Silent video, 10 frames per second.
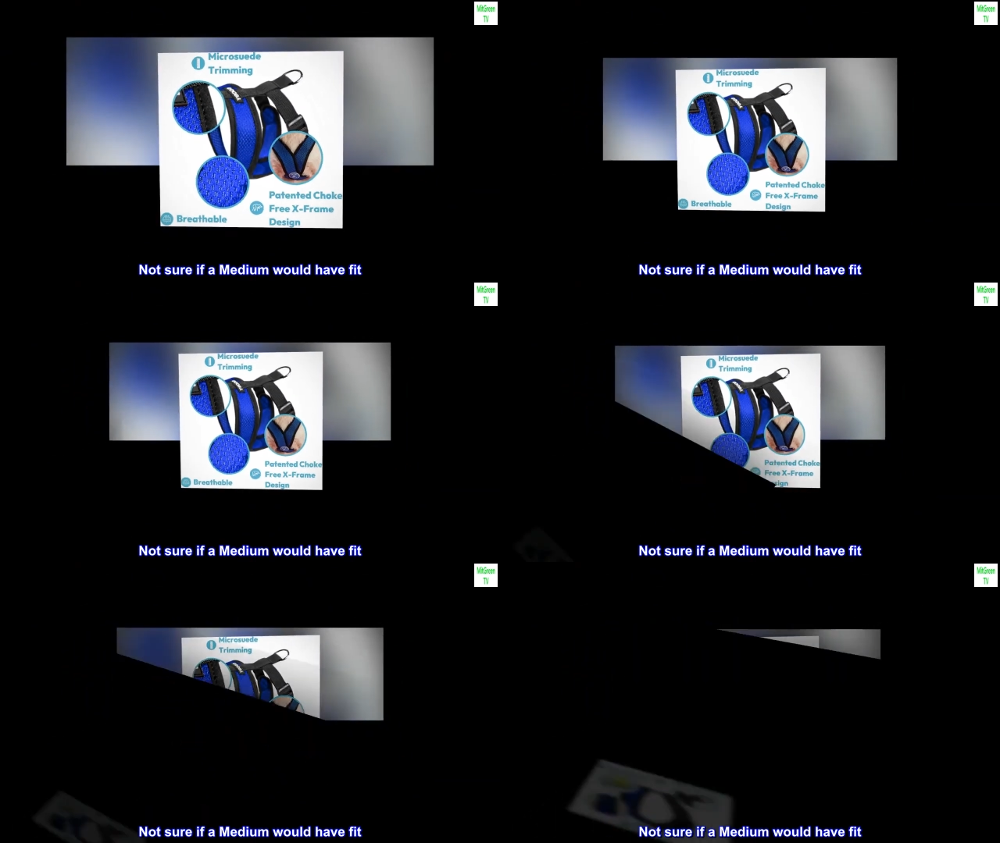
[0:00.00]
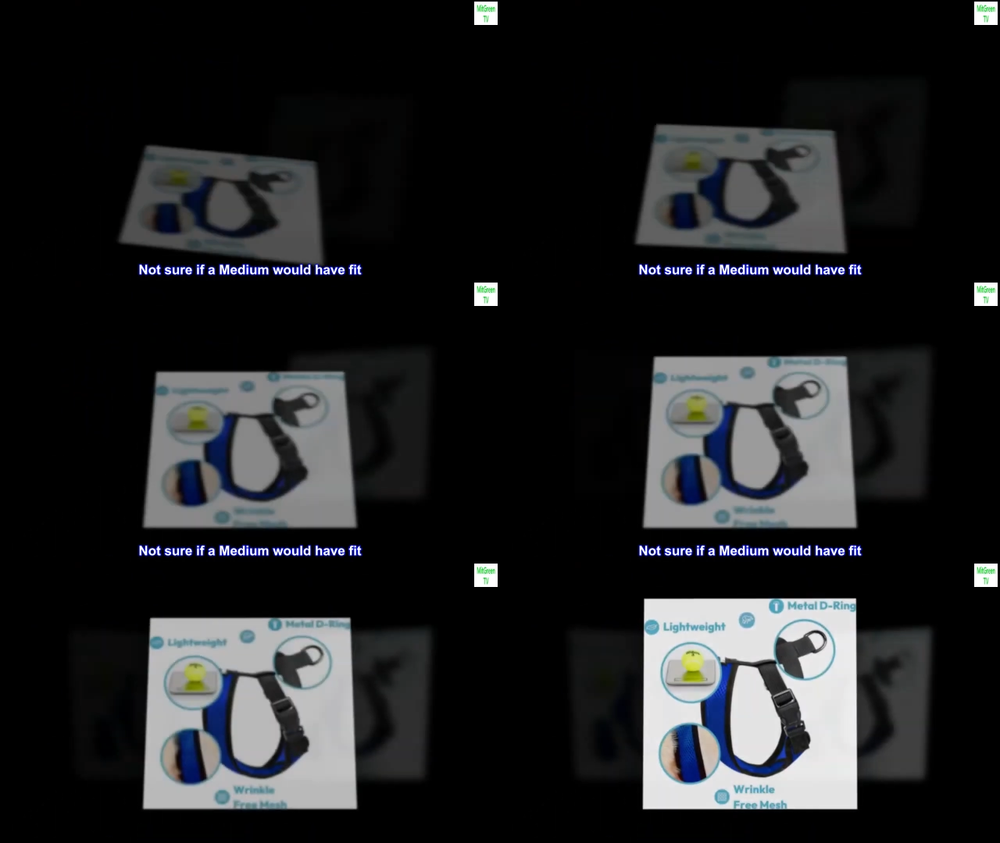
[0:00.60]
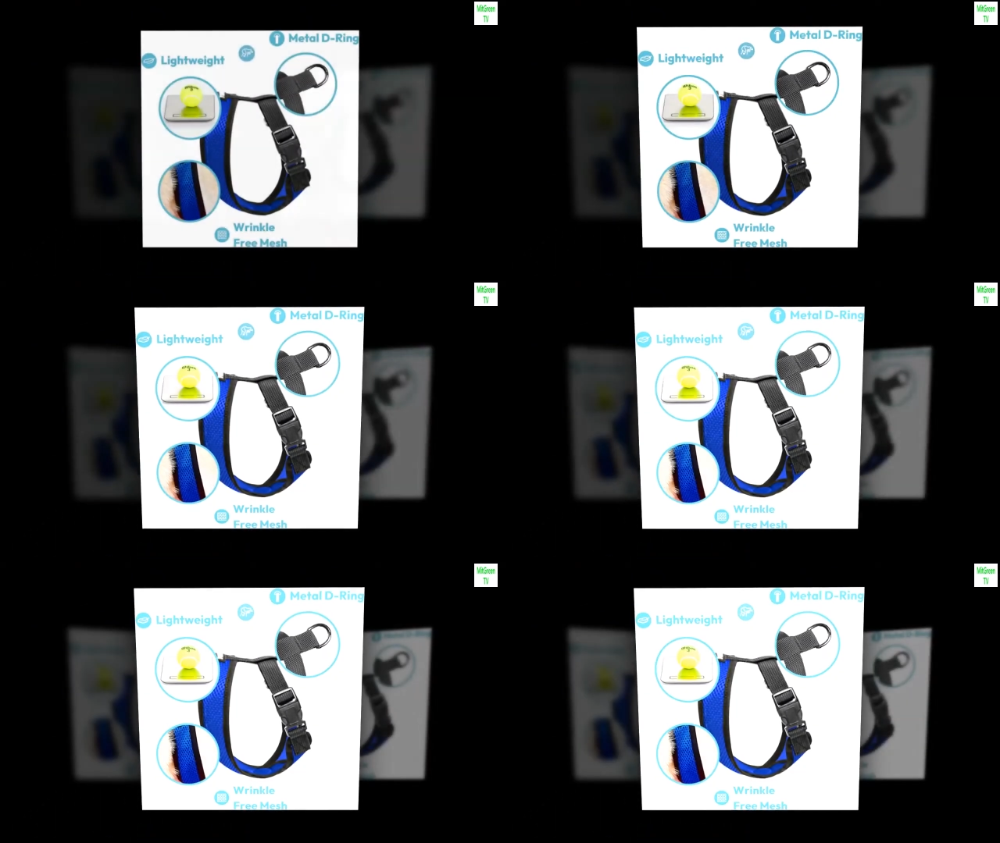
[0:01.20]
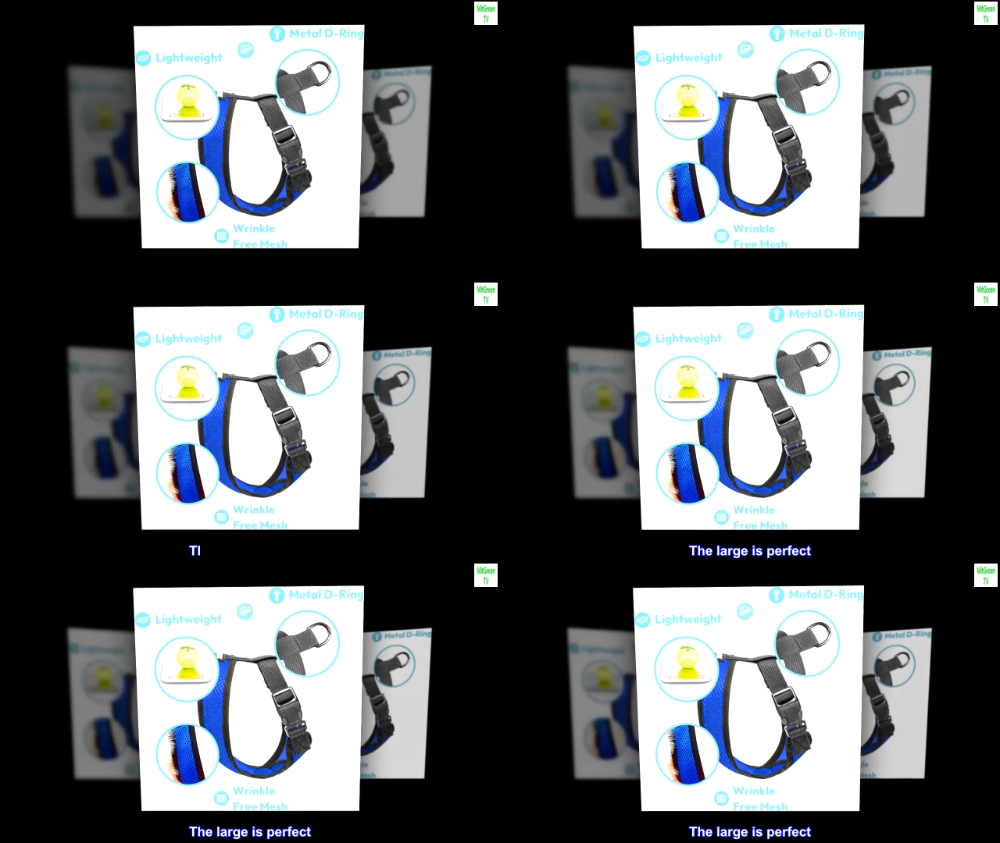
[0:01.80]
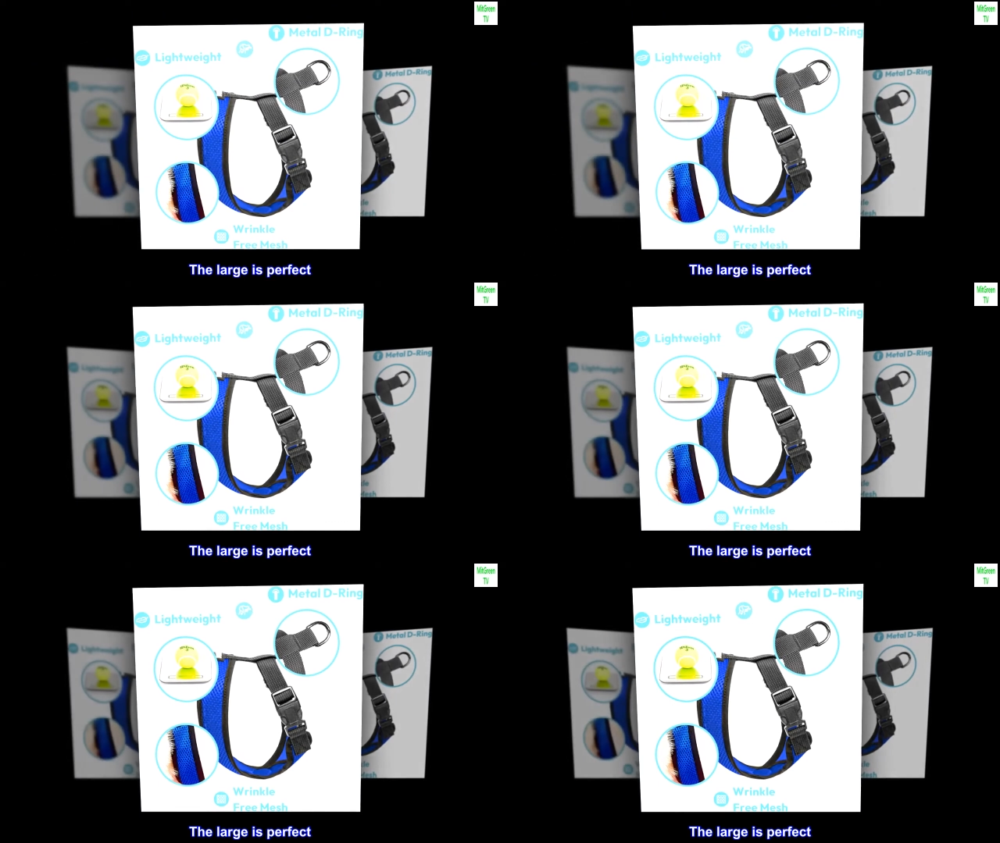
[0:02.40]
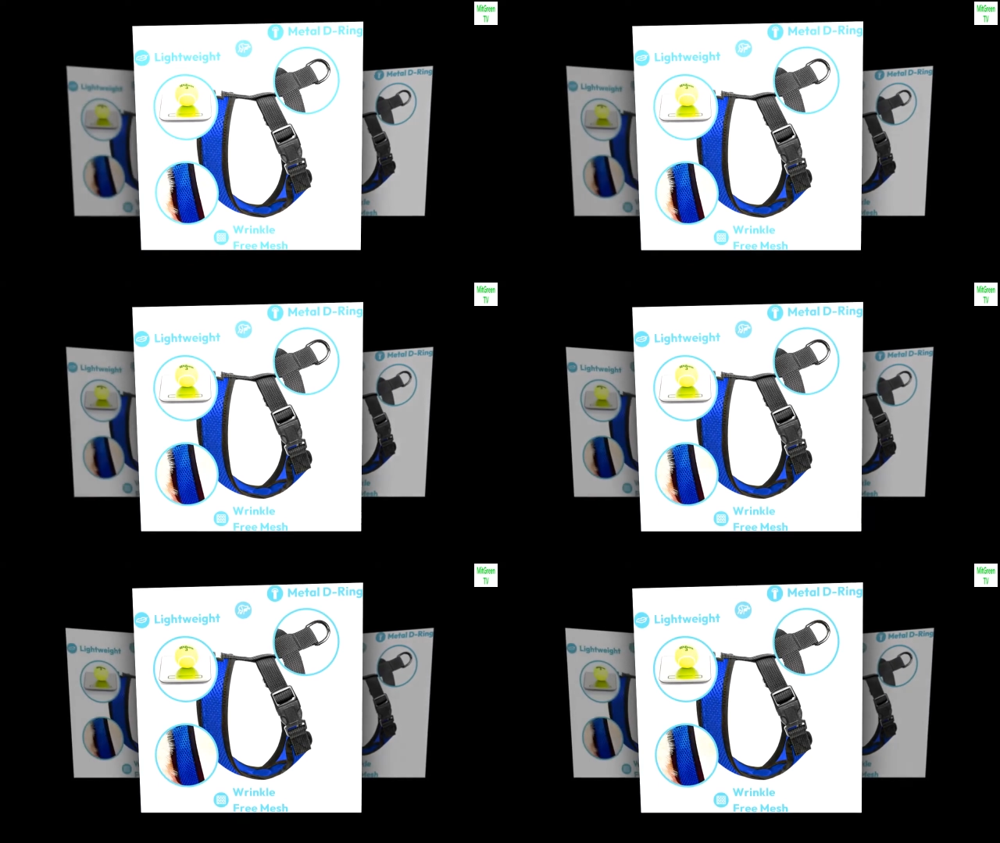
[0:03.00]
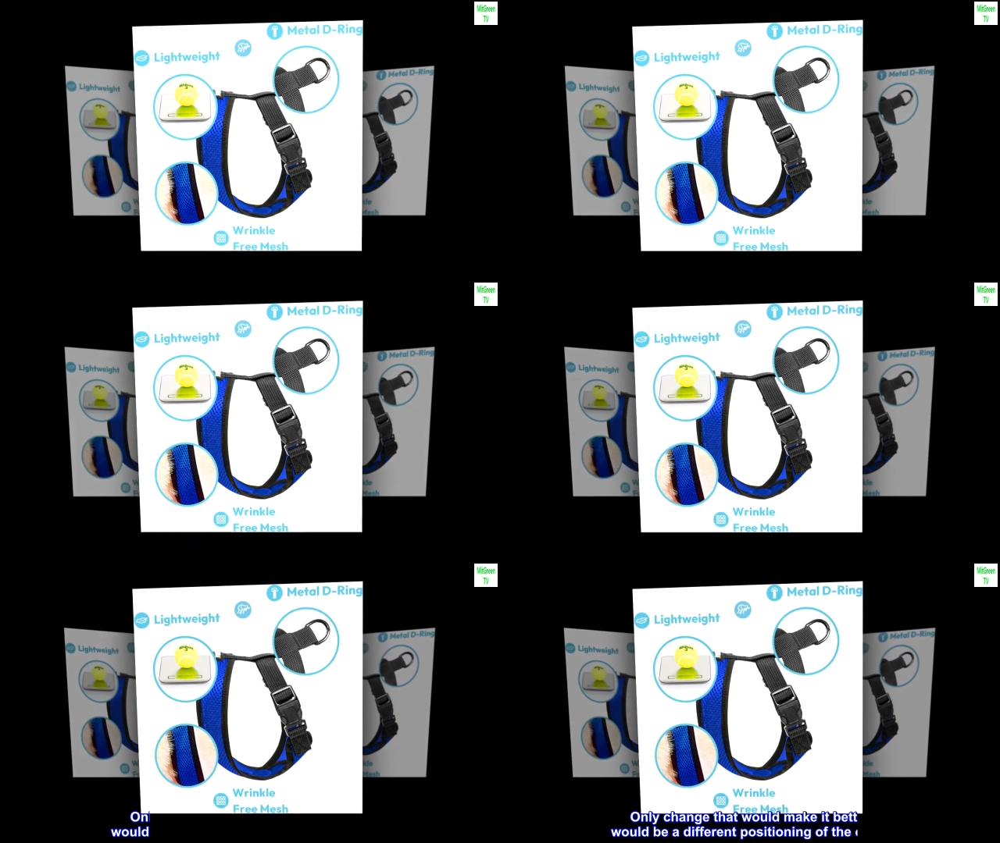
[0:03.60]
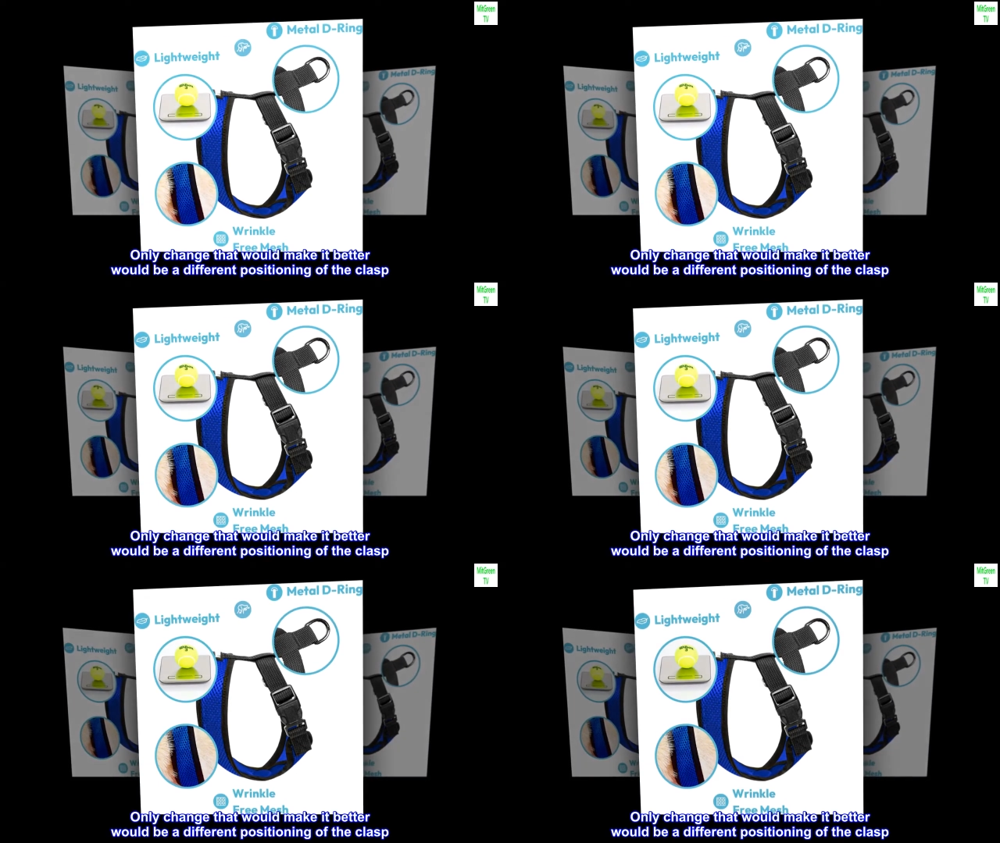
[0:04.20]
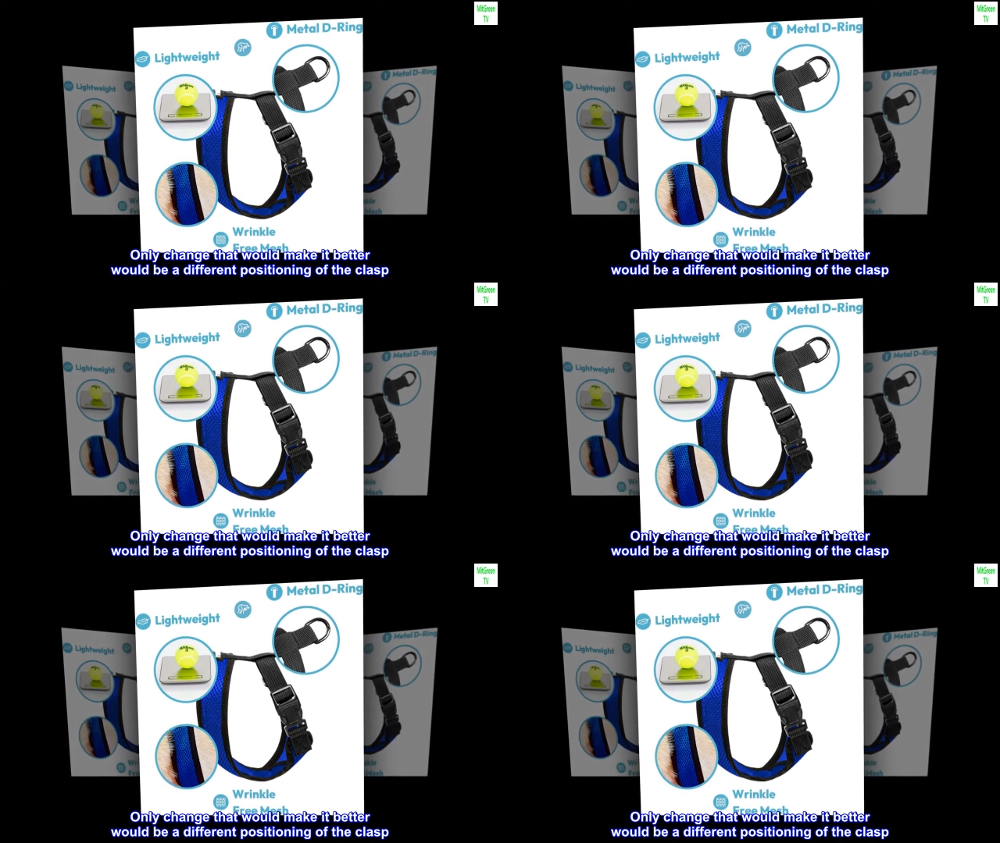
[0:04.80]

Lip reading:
(no speaker visible)